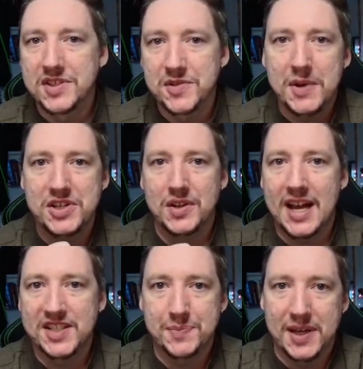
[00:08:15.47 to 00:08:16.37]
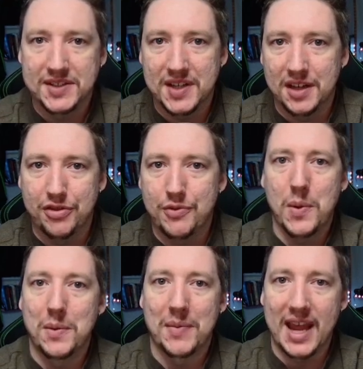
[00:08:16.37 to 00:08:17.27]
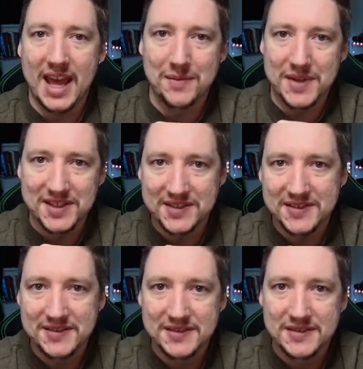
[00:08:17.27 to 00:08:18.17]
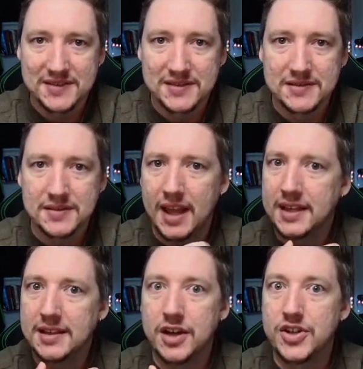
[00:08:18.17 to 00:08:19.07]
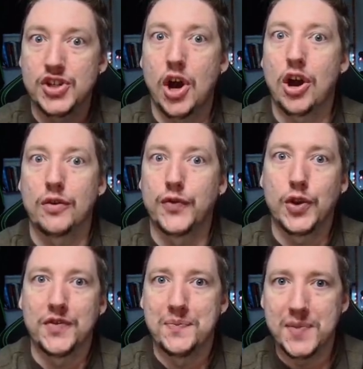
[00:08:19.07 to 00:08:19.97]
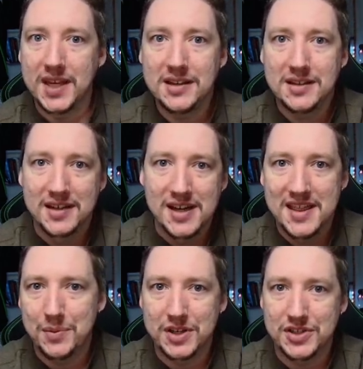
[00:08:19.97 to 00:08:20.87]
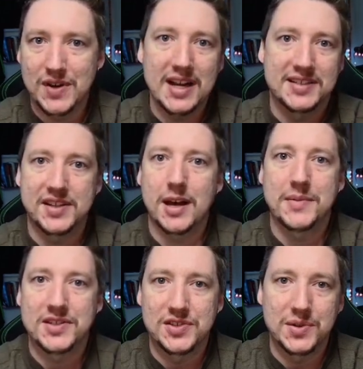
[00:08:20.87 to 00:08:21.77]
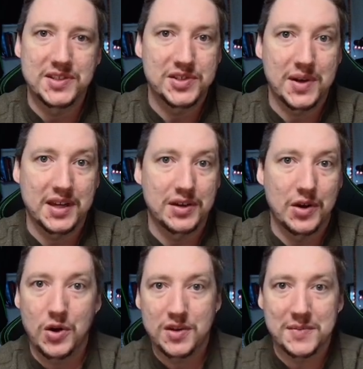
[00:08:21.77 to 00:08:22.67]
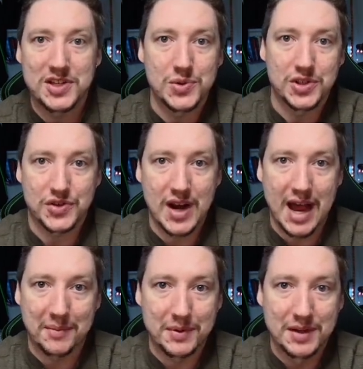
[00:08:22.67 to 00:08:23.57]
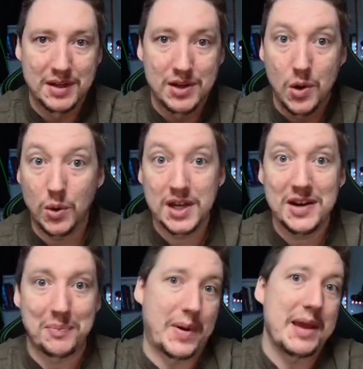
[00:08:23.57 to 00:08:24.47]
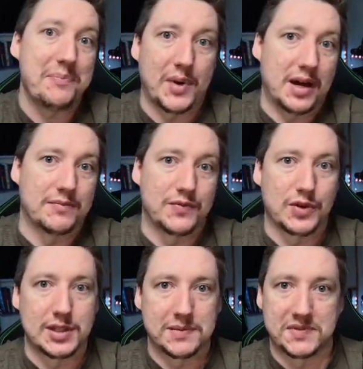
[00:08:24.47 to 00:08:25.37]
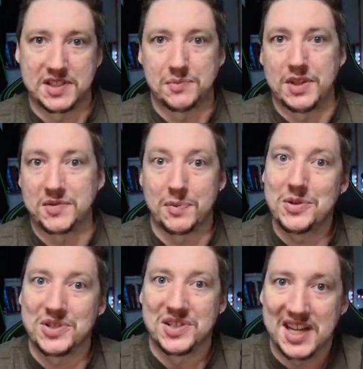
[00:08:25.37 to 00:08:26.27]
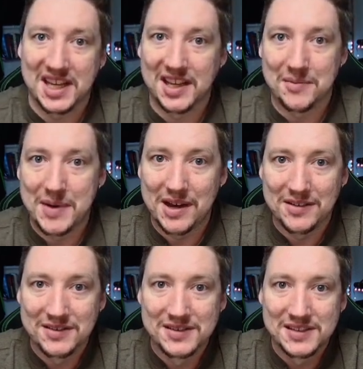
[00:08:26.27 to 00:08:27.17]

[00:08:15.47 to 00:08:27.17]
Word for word: with special aspects I could throw at my enemies. Like a jar full of meat that would attract zombies to it so I could herd them into a trap, or even a pipe bomb for a simple explosion taking them out.